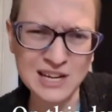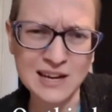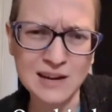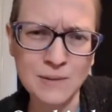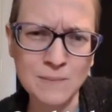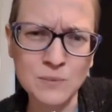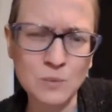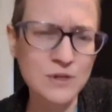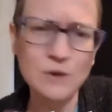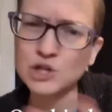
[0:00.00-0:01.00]
without
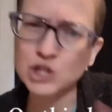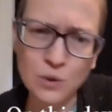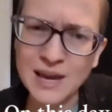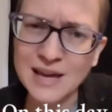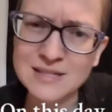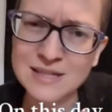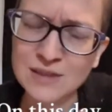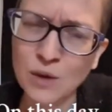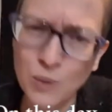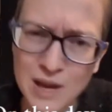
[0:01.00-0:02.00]
showcasing that we might
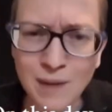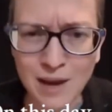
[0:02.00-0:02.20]
be able to